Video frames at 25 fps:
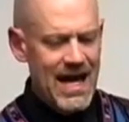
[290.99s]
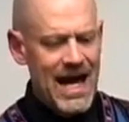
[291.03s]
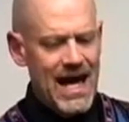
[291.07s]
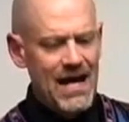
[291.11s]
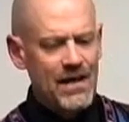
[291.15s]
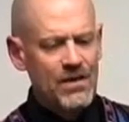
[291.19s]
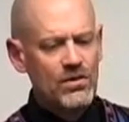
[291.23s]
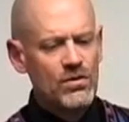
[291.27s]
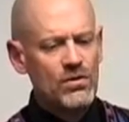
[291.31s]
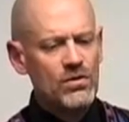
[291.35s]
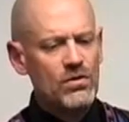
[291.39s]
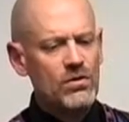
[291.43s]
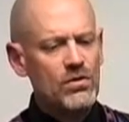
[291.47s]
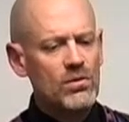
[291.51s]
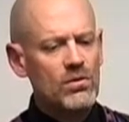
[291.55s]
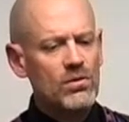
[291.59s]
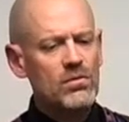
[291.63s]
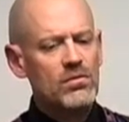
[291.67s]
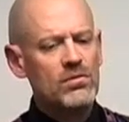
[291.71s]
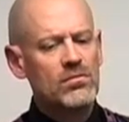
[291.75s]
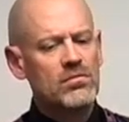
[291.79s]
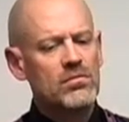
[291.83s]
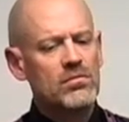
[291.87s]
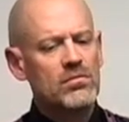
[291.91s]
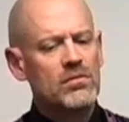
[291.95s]
that
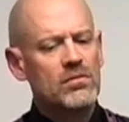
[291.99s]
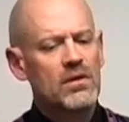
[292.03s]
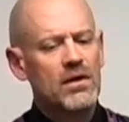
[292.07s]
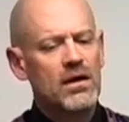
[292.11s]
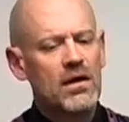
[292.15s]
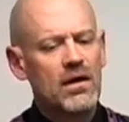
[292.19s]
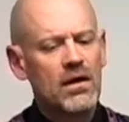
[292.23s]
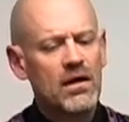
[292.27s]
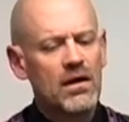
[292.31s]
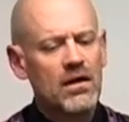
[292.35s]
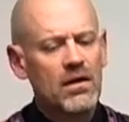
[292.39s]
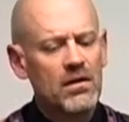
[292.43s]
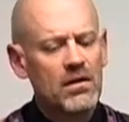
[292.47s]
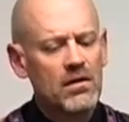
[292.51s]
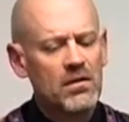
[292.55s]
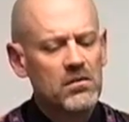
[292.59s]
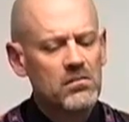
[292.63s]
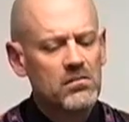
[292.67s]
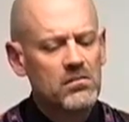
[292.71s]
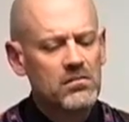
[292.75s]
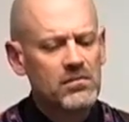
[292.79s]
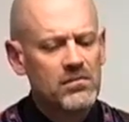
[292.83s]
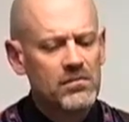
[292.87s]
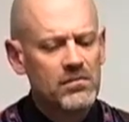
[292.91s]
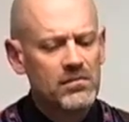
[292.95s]
you,
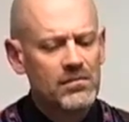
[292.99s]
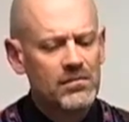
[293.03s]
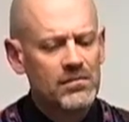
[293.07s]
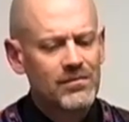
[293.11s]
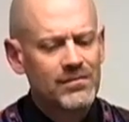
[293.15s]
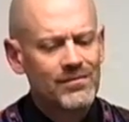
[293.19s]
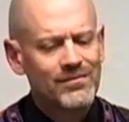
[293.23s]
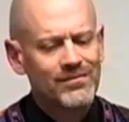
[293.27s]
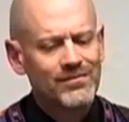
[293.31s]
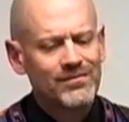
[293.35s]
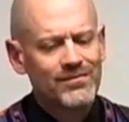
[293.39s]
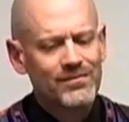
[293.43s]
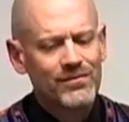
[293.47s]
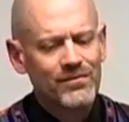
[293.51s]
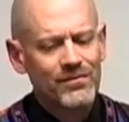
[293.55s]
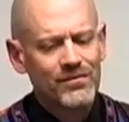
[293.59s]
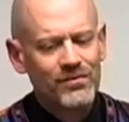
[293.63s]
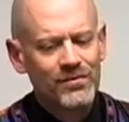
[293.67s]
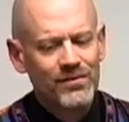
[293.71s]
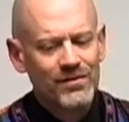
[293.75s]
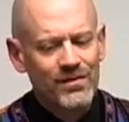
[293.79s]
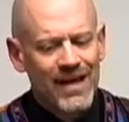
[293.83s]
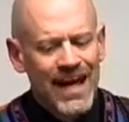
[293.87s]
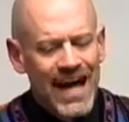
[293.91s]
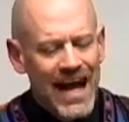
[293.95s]
uh,
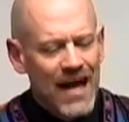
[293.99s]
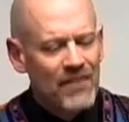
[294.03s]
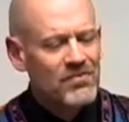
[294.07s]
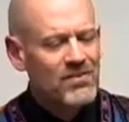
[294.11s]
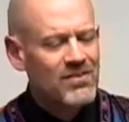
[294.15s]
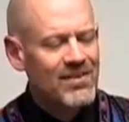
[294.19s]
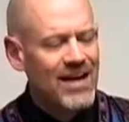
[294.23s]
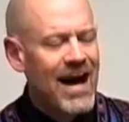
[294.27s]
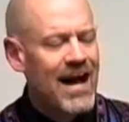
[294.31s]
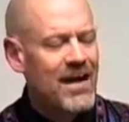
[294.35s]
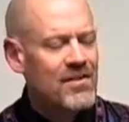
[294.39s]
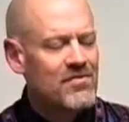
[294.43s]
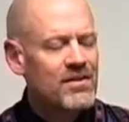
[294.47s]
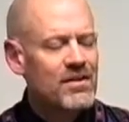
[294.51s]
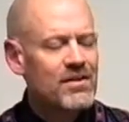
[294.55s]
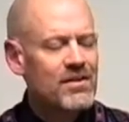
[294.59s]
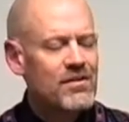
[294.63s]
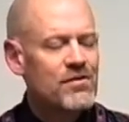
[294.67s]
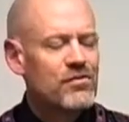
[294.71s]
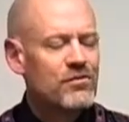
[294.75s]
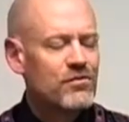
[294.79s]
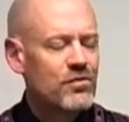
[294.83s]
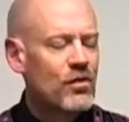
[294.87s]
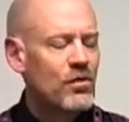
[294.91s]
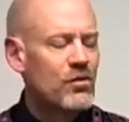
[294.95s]
you have to dive
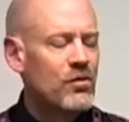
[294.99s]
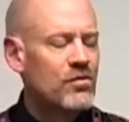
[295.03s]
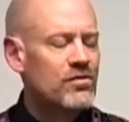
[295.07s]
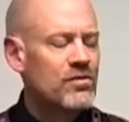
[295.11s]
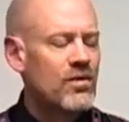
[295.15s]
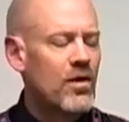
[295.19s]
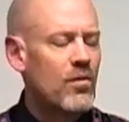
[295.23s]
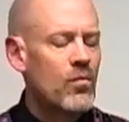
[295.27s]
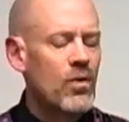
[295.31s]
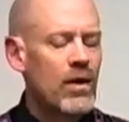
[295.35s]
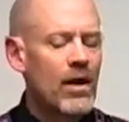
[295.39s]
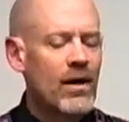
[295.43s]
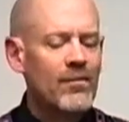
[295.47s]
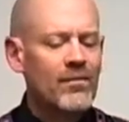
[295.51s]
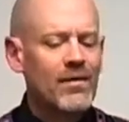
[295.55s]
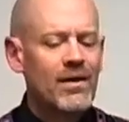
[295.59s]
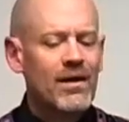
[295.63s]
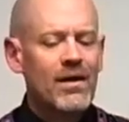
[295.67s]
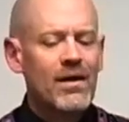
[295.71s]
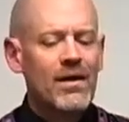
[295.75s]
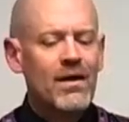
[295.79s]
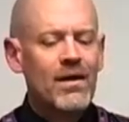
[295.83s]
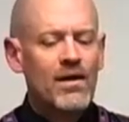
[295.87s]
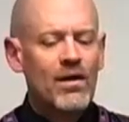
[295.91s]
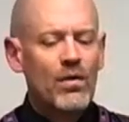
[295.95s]
into the circle somewhere
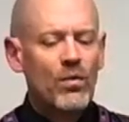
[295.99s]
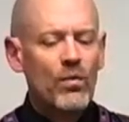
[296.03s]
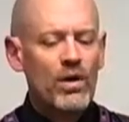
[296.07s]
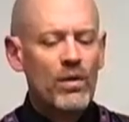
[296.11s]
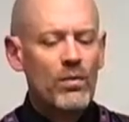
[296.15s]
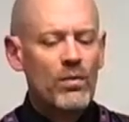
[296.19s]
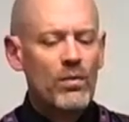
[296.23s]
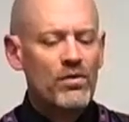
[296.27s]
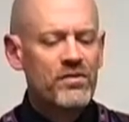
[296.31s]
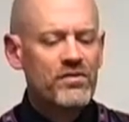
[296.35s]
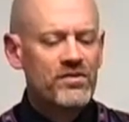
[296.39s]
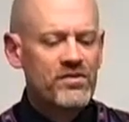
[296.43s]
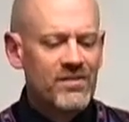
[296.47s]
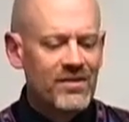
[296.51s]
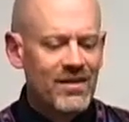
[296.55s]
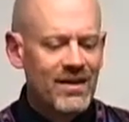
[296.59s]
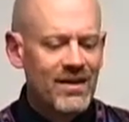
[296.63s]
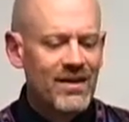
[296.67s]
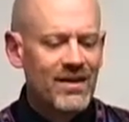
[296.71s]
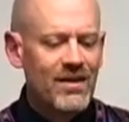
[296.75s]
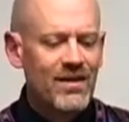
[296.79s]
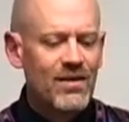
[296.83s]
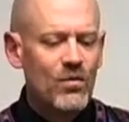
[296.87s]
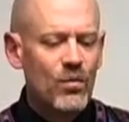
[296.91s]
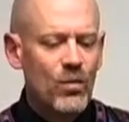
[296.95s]
we will
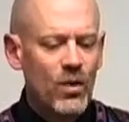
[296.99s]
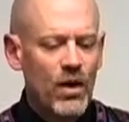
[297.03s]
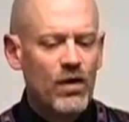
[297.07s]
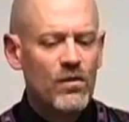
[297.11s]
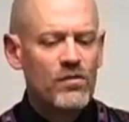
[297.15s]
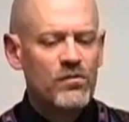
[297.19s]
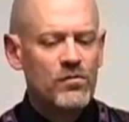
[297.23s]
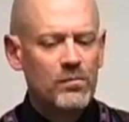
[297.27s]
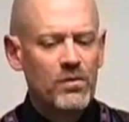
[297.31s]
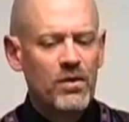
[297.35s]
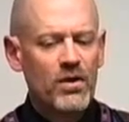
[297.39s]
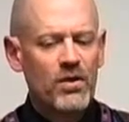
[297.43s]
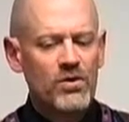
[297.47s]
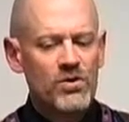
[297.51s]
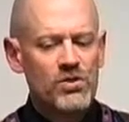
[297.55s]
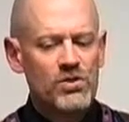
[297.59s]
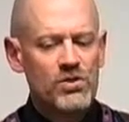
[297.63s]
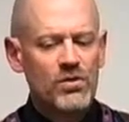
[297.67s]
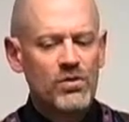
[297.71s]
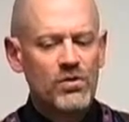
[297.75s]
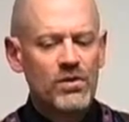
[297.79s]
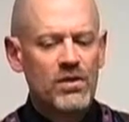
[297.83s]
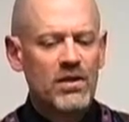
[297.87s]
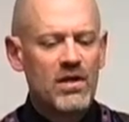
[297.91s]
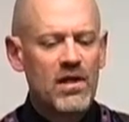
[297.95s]
see where spirit
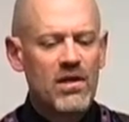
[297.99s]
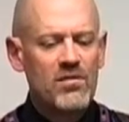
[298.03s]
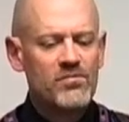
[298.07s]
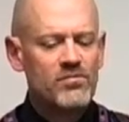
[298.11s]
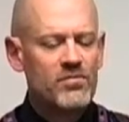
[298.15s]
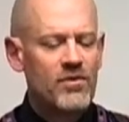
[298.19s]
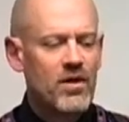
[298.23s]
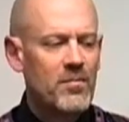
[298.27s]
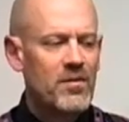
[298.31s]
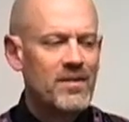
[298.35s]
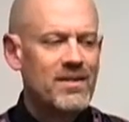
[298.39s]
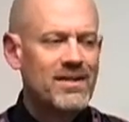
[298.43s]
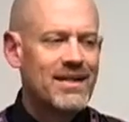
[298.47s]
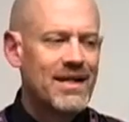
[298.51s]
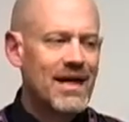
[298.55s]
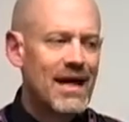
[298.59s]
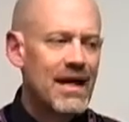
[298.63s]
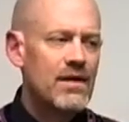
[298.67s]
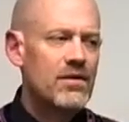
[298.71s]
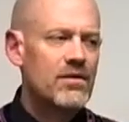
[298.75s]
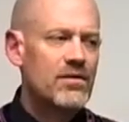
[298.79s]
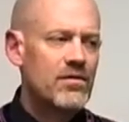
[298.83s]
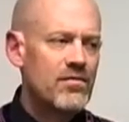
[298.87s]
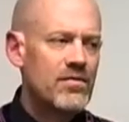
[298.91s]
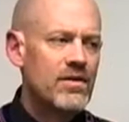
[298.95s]
children come from at the
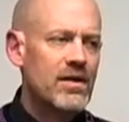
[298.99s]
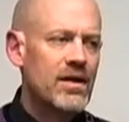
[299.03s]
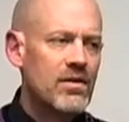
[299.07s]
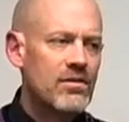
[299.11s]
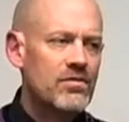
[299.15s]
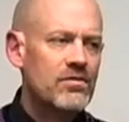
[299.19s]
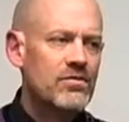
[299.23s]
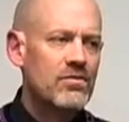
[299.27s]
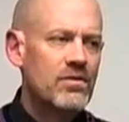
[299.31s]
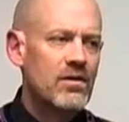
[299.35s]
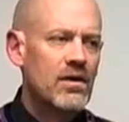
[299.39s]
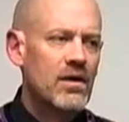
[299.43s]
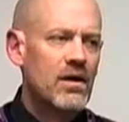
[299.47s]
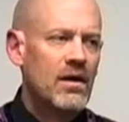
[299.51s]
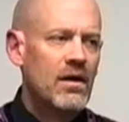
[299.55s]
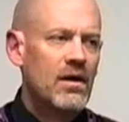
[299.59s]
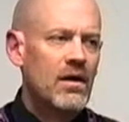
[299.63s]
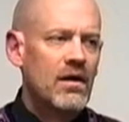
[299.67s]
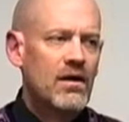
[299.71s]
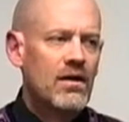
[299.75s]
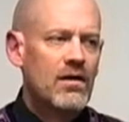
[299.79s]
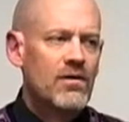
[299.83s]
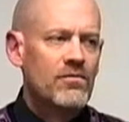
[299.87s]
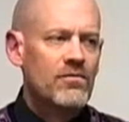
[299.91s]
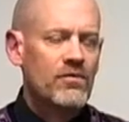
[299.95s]
end of this.
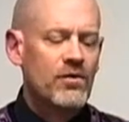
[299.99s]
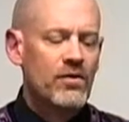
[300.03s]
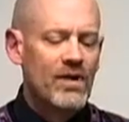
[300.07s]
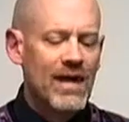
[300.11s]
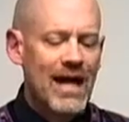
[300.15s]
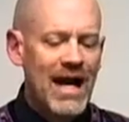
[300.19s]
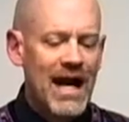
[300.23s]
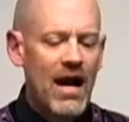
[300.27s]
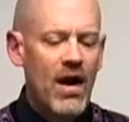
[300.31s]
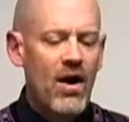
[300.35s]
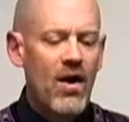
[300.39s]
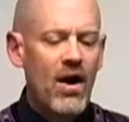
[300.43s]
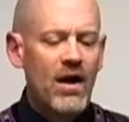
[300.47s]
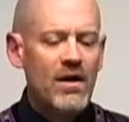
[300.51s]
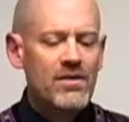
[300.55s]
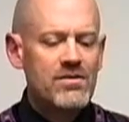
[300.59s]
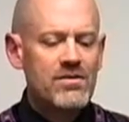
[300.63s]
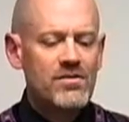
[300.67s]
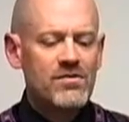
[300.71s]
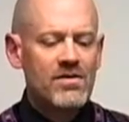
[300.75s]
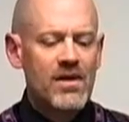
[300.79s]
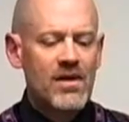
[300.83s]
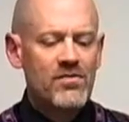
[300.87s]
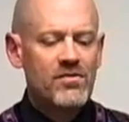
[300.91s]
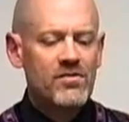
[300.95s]
For now, I
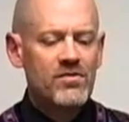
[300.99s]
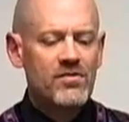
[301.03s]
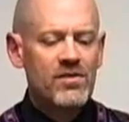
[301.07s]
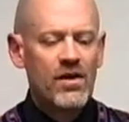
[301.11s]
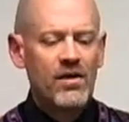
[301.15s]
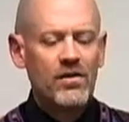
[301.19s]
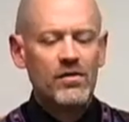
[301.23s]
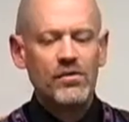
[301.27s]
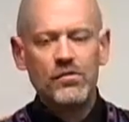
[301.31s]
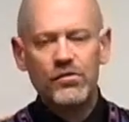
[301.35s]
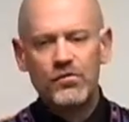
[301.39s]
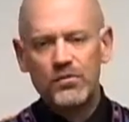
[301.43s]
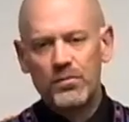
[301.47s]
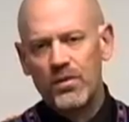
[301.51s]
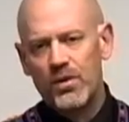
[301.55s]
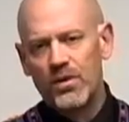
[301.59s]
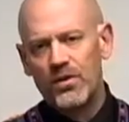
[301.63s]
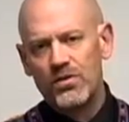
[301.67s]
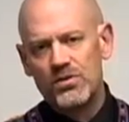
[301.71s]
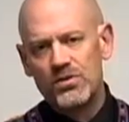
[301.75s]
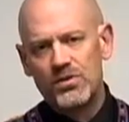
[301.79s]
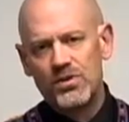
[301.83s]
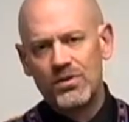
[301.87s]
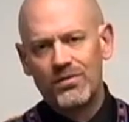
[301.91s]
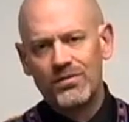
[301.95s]
just have to tell you
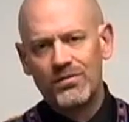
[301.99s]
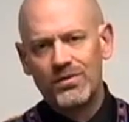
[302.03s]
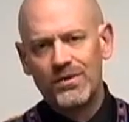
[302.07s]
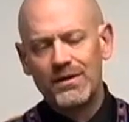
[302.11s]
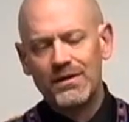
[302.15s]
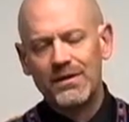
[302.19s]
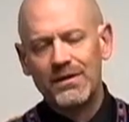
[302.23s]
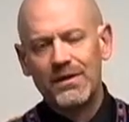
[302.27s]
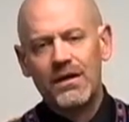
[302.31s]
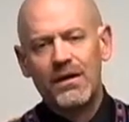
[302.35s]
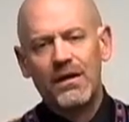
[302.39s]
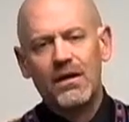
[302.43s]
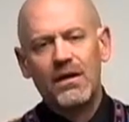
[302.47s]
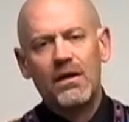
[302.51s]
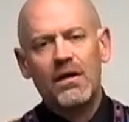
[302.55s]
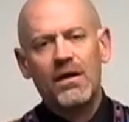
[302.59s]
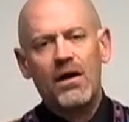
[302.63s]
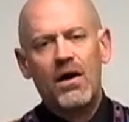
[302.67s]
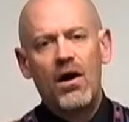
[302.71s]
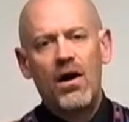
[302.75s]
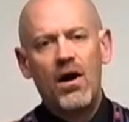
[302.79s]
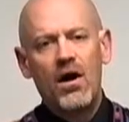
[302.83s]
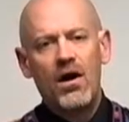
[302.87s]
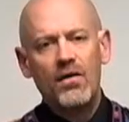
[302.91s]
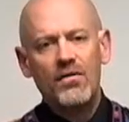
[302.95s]
spirit children
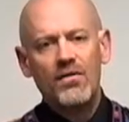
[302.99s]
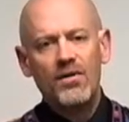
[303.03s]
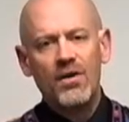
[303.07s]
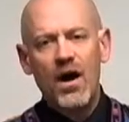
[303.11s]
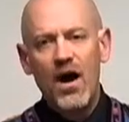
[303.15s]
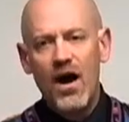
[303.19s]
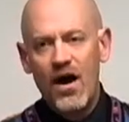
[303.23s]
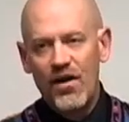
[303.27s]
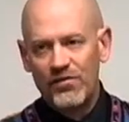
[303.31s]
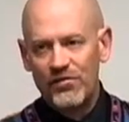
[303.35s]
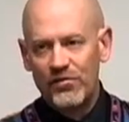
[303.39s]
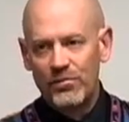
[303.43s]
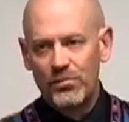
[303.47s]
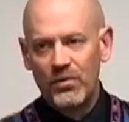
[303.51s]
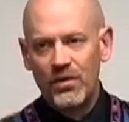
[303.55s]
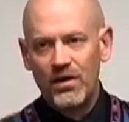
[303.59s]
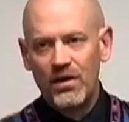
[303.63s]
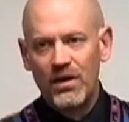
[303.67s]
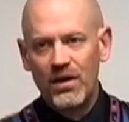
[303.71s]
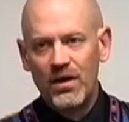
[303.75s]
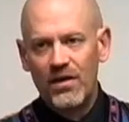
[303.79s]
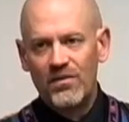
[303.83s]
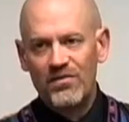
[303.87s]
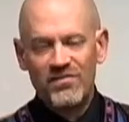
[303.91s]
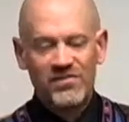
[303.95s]
are the
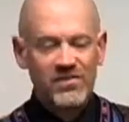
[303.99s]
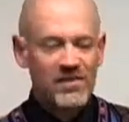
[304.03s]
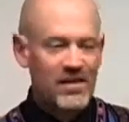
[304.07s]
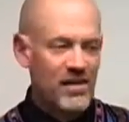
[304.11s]
offspring of